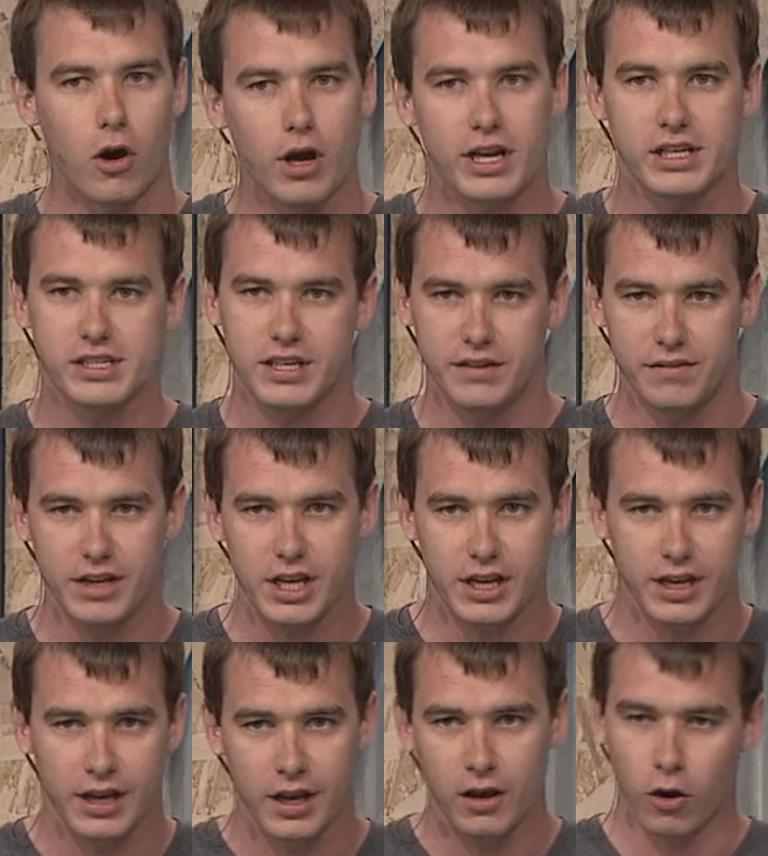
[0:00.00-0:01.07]
on a
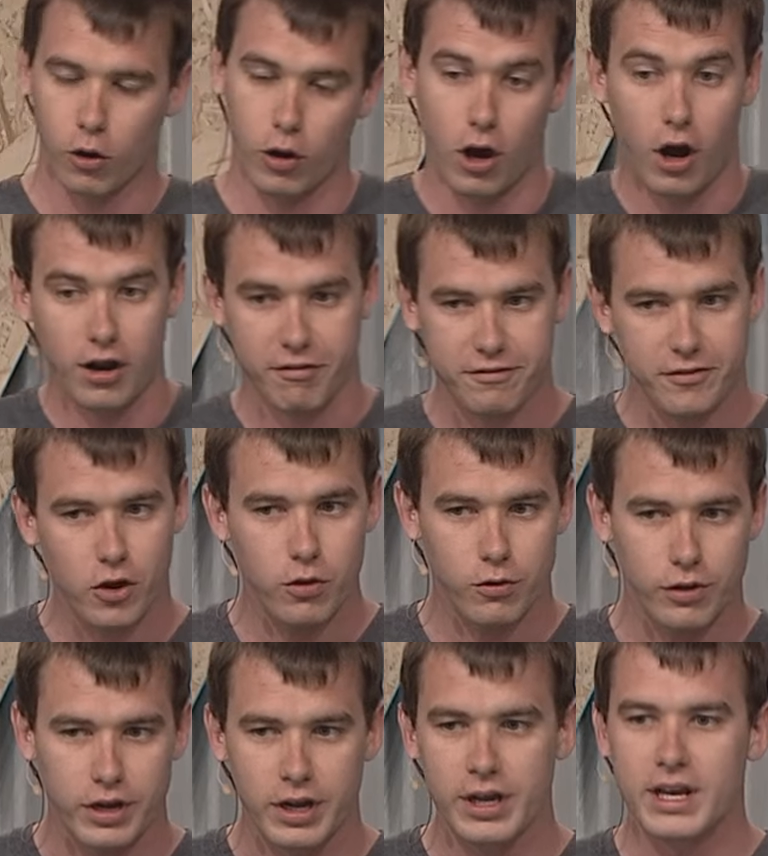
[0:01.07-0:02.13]
TV or on a
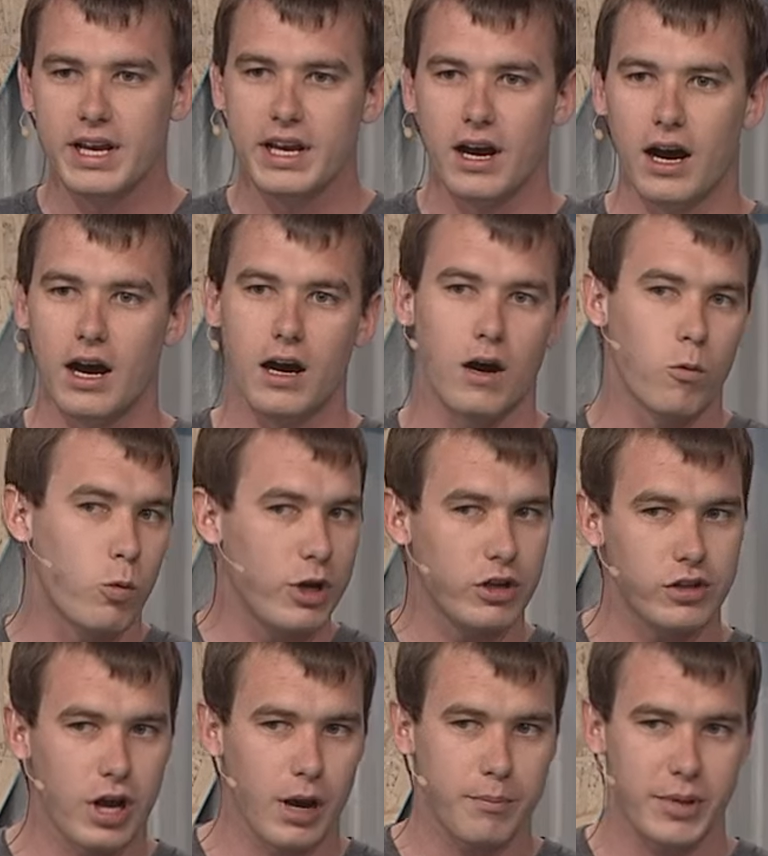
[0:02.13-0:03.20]
phone
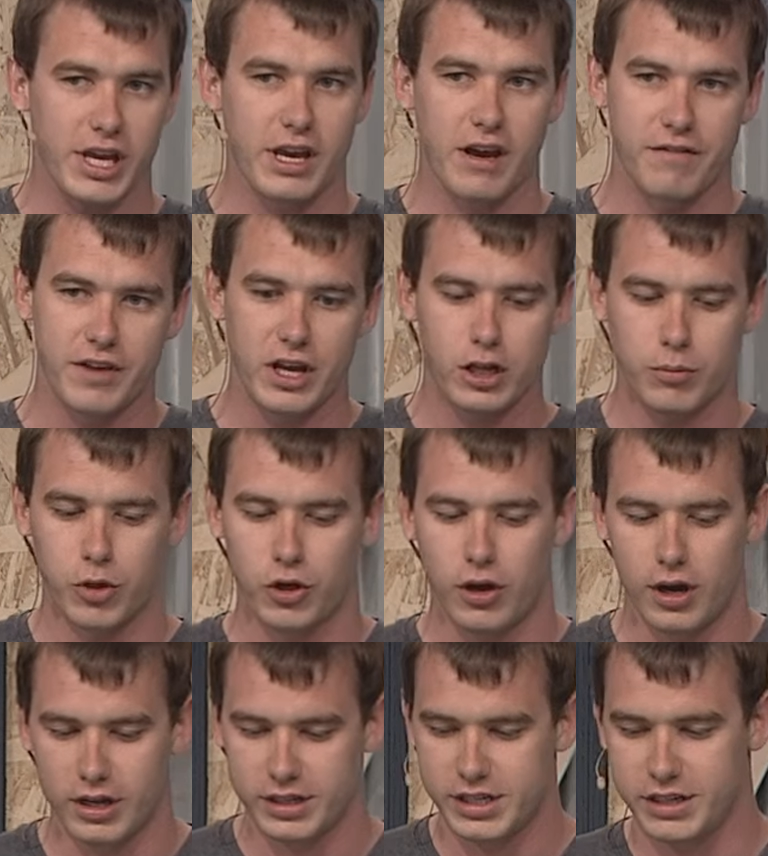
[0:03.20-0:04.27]
will not be available
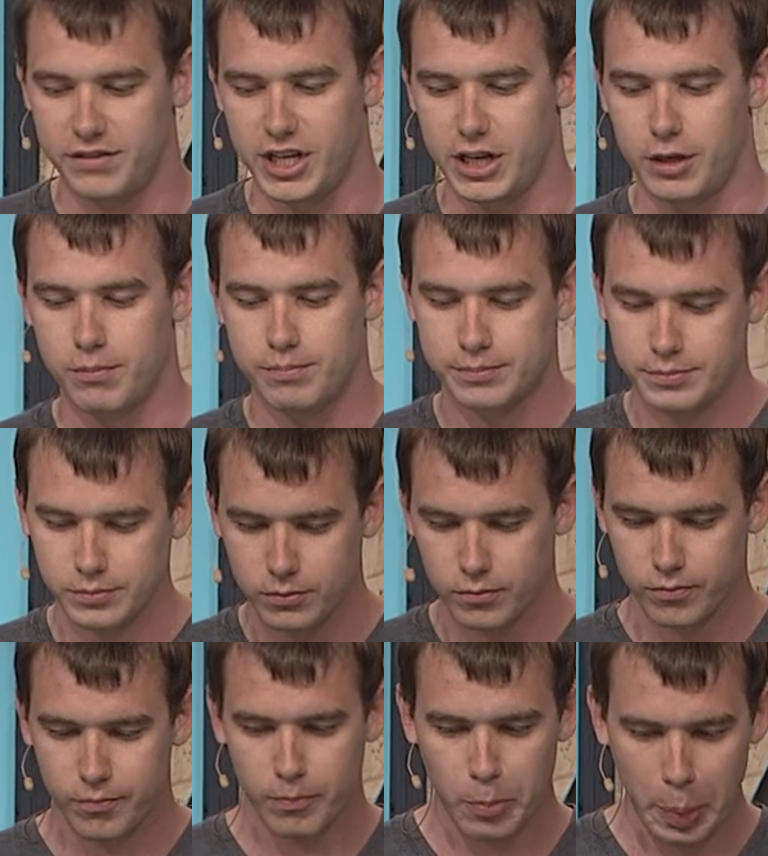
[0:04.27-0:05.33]
on a TV.
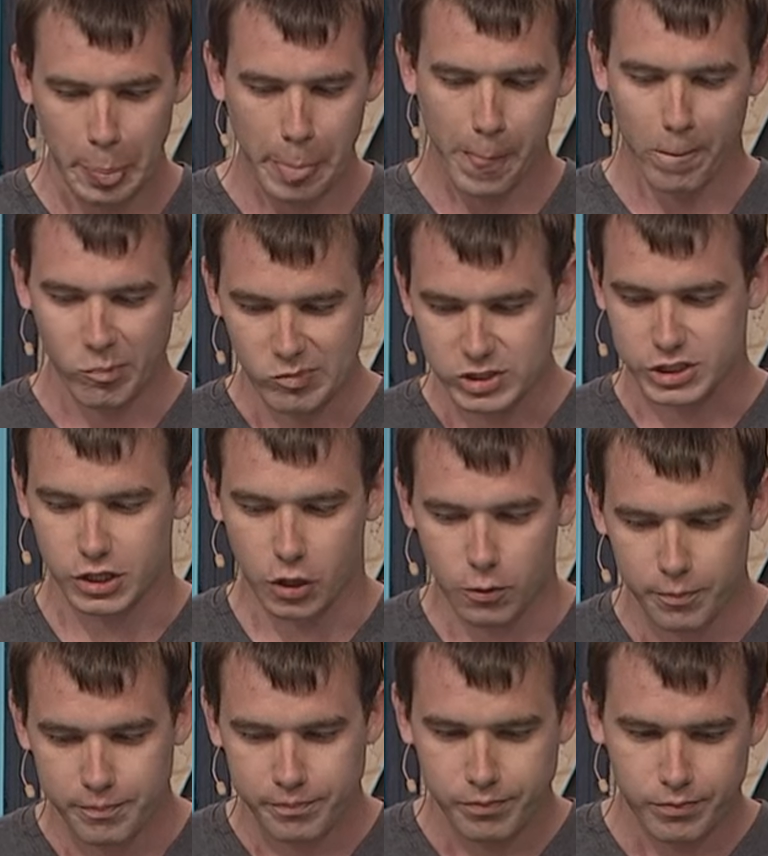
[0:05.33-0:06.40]
So